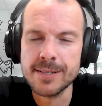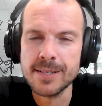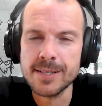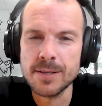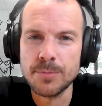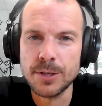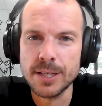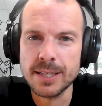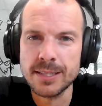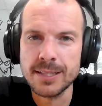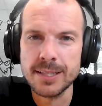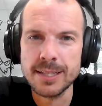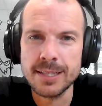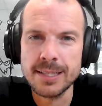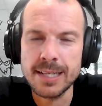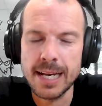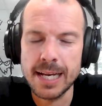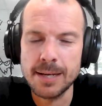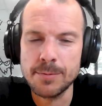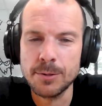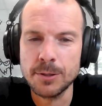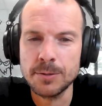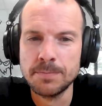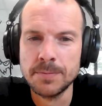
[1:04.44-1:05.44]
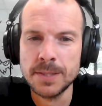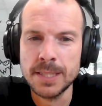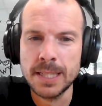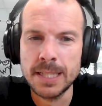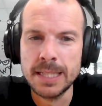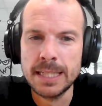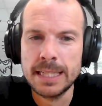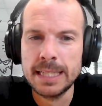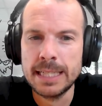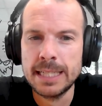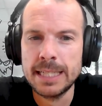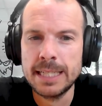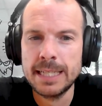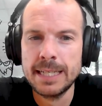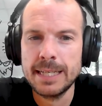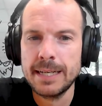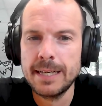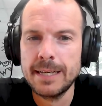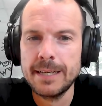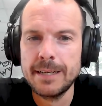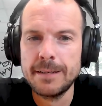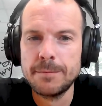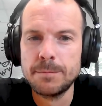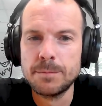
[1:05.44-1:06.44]
to bring to the table.
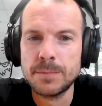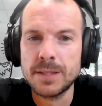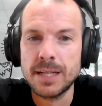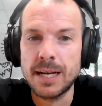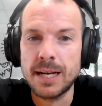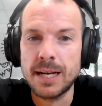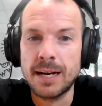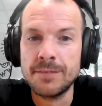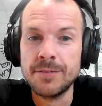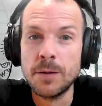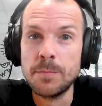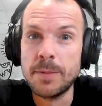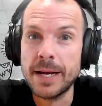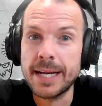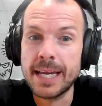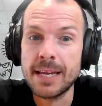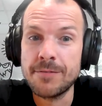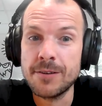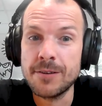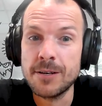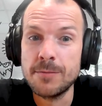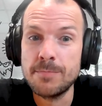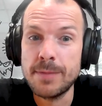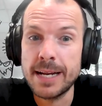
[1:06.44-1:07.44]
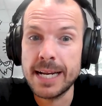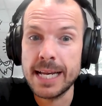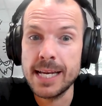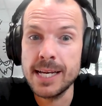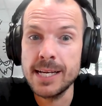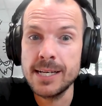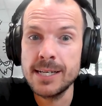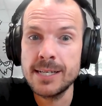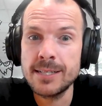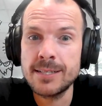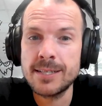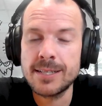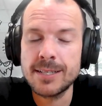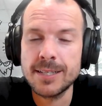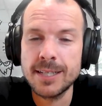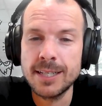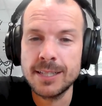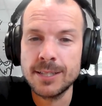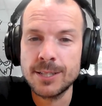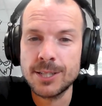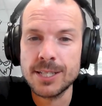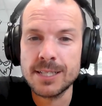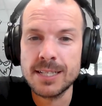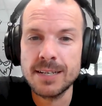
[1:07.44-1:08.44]
I've known Becky for many years, and
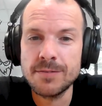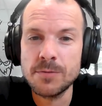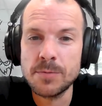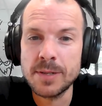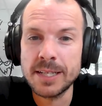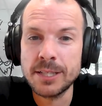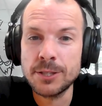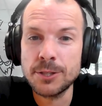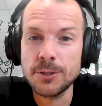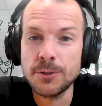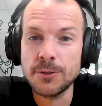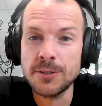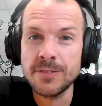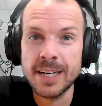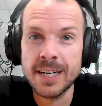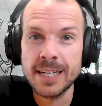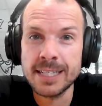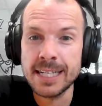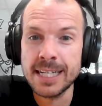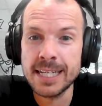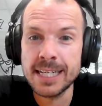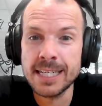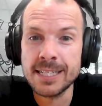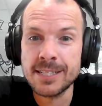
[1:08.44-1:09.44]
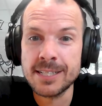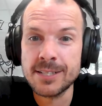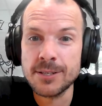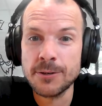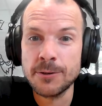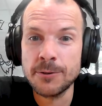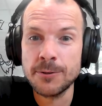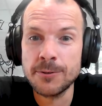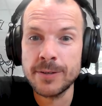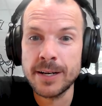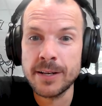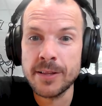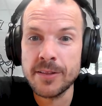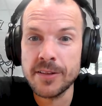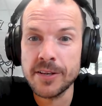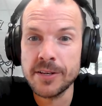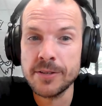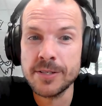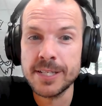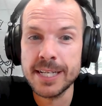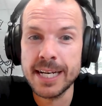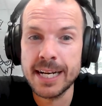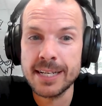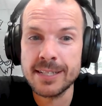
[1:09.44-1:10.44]
she's never been short of ideas or
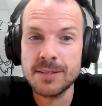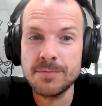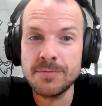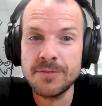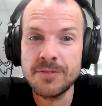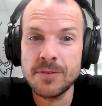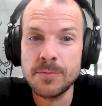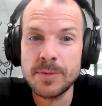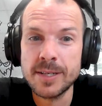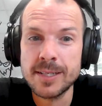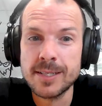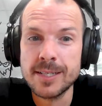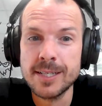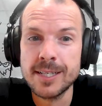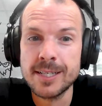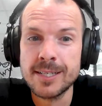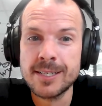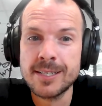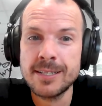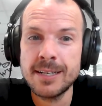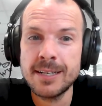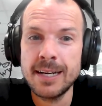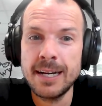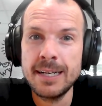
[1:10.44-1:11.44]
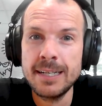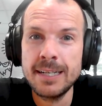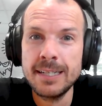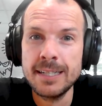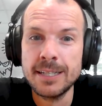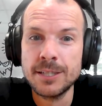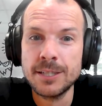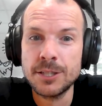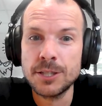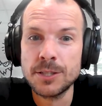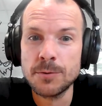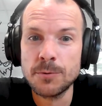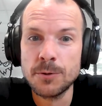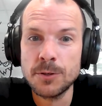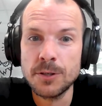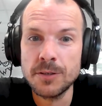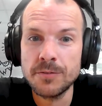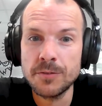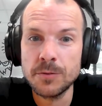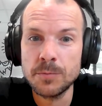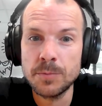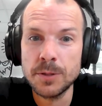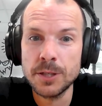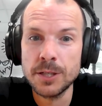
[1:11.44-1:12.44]
enthusiasm for business and she's a wonderful
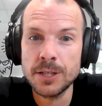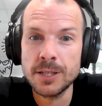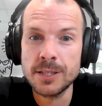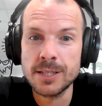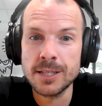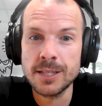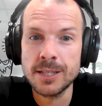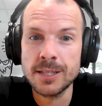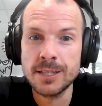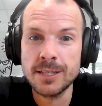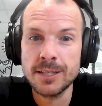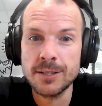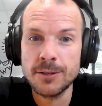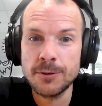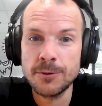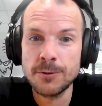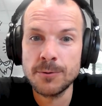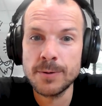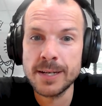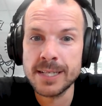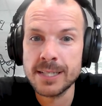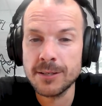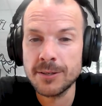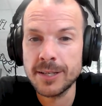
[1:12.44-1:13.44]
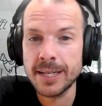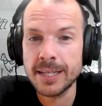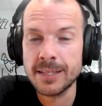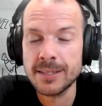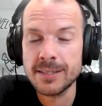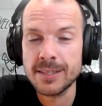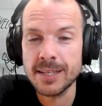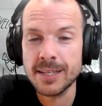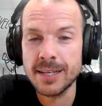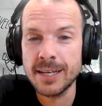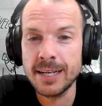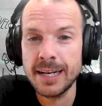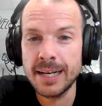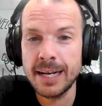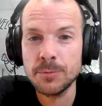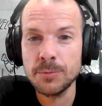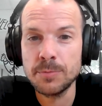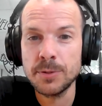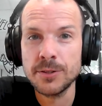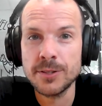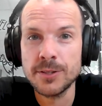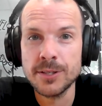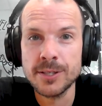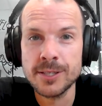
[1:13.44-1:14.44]
person, always looking to help
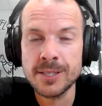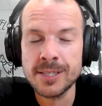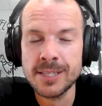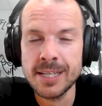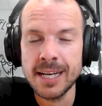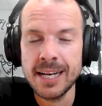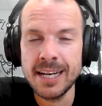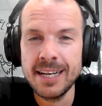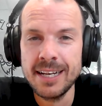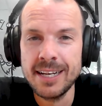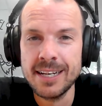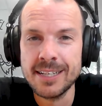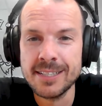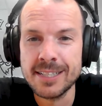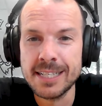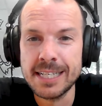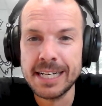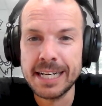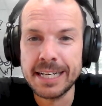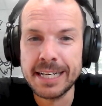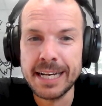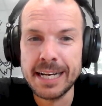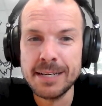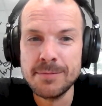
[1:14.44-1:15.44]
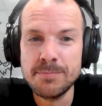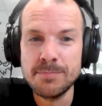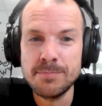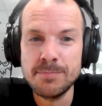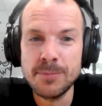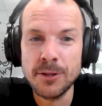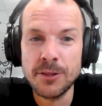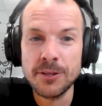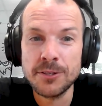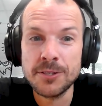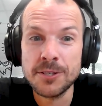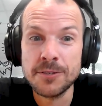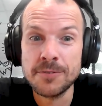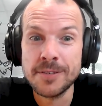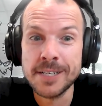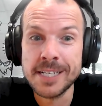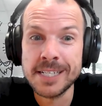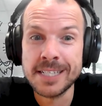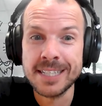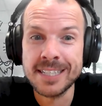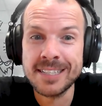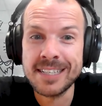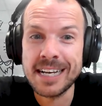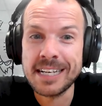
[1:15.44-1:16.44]
others, as the nickname Mother
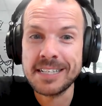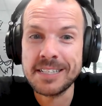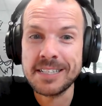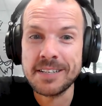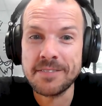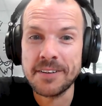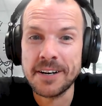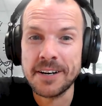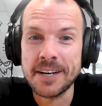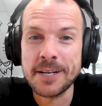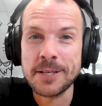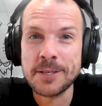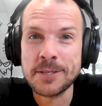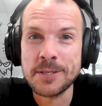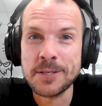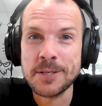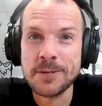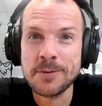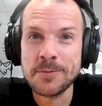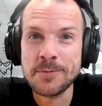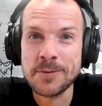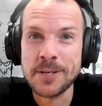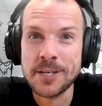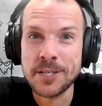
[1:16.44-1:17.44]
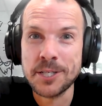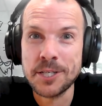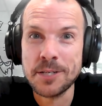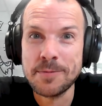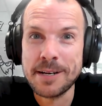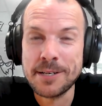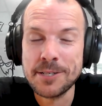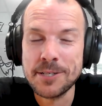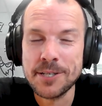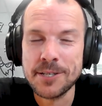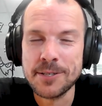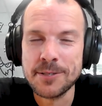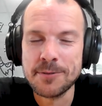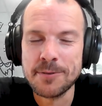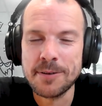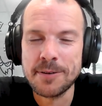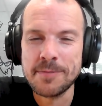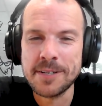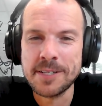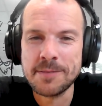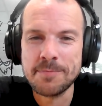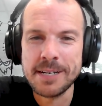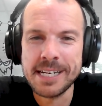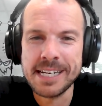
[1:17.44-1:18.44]
Teresa testifies, which she mentions when we
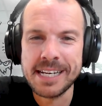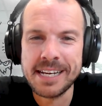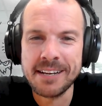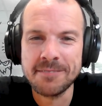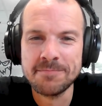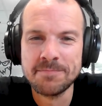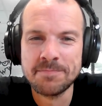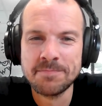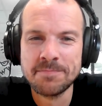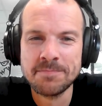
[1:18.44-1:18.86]
speak.